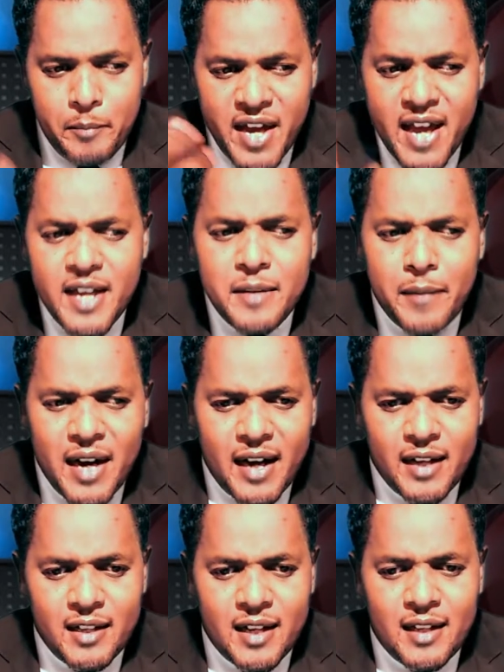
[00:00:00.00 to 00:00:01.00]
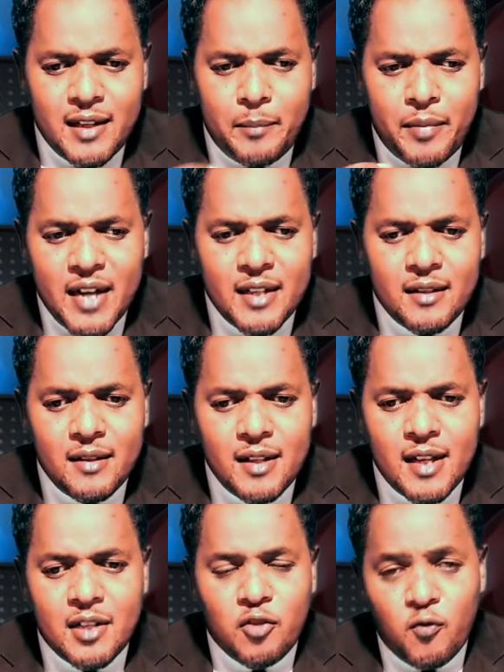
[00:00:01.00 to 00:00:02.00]
Bear in mind that the
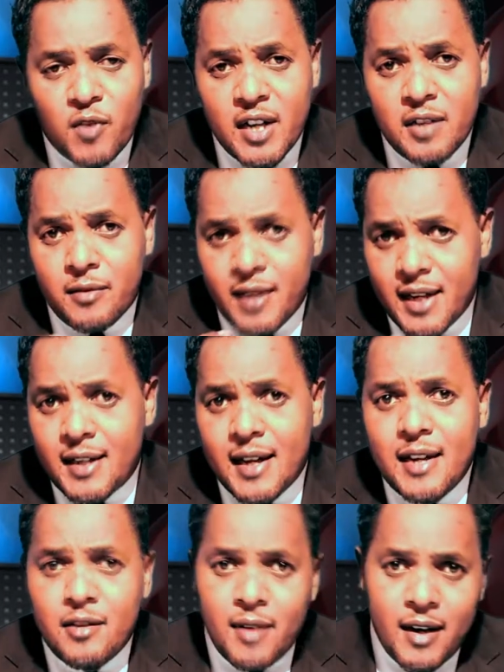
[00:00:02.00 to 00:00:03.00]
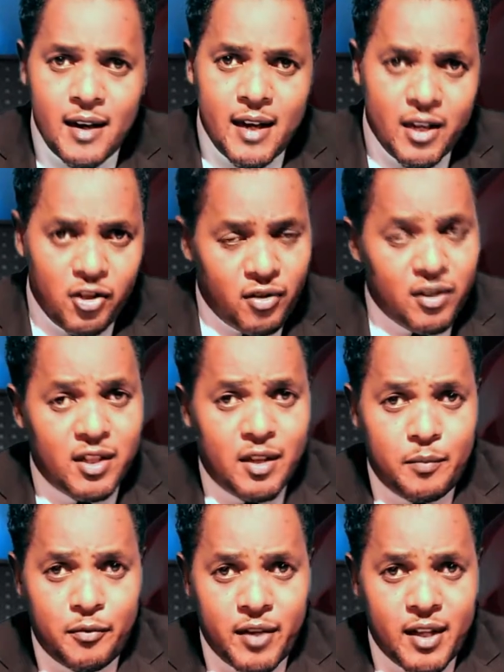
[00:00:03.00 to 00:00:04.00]
person that you want to enter into a
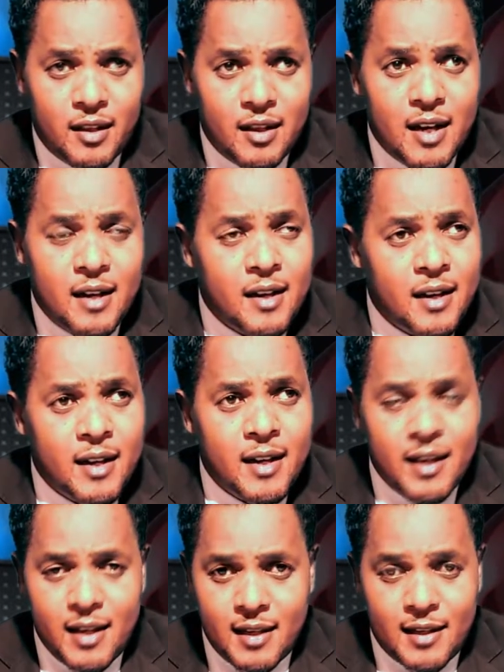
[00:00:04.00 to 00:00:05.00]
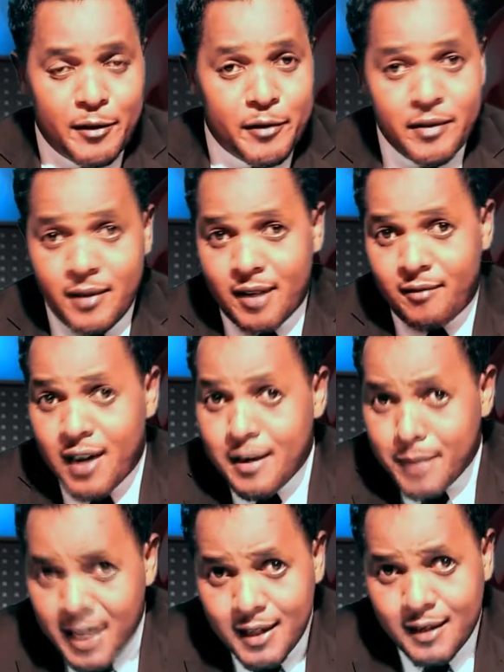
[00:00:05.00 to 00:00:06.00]
relationship with is not your
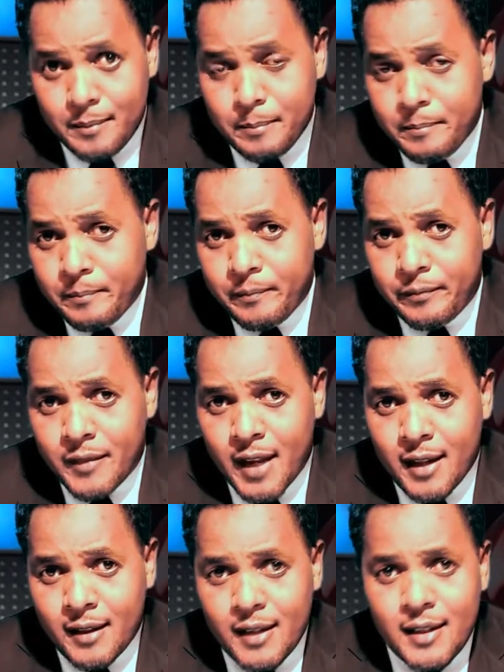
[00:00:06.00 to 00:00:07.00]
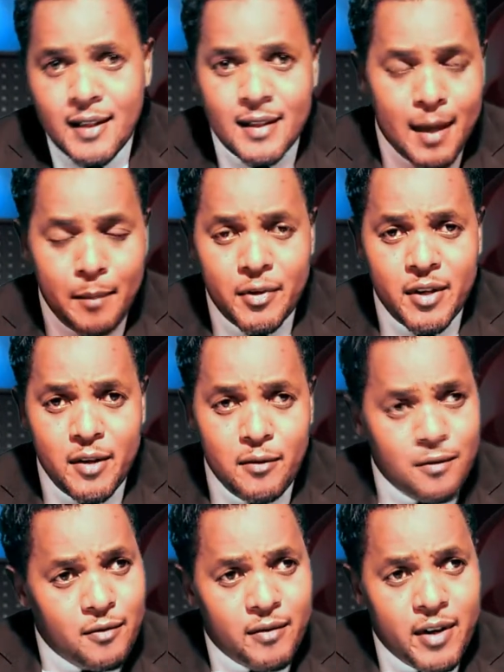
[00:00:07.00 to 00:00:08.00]
grandmother. This is somebody
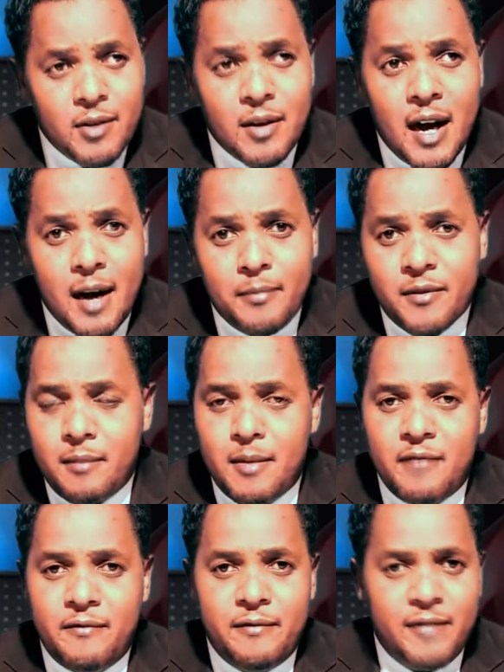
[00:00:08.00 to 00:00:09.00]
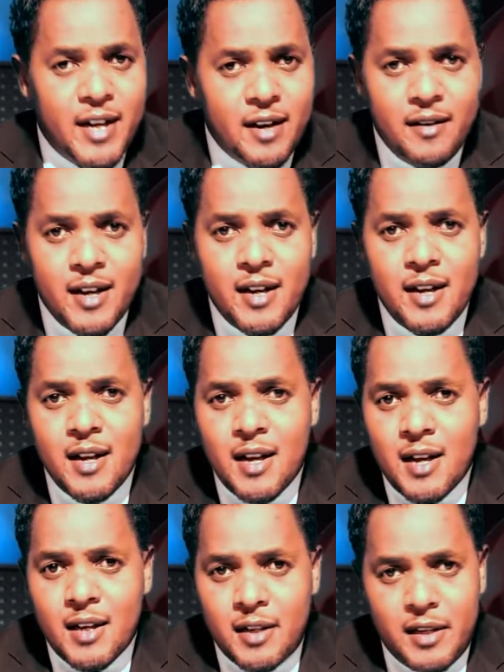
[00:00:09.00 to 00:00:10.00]
who grew up from a very
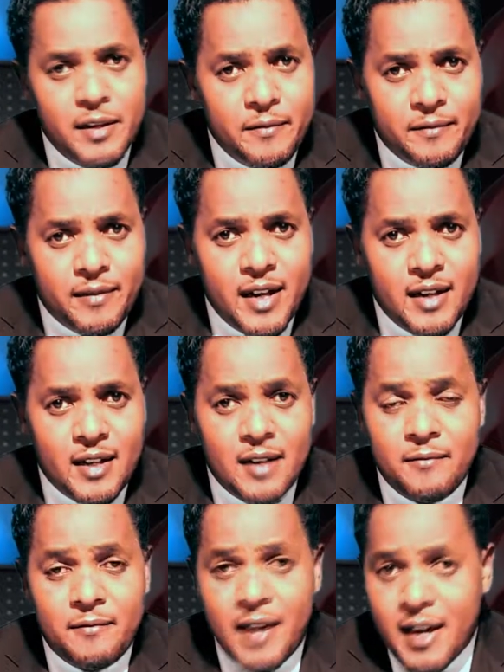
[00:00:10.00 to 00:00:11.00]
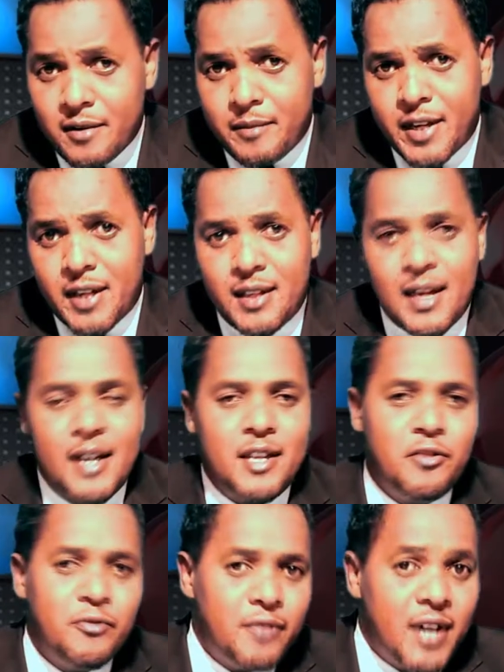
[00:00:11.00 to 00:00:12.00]
different environment
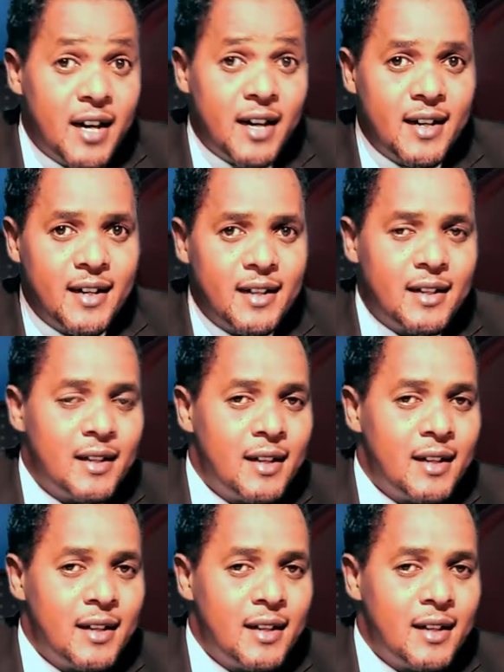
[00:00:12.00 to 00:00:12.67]
than you are.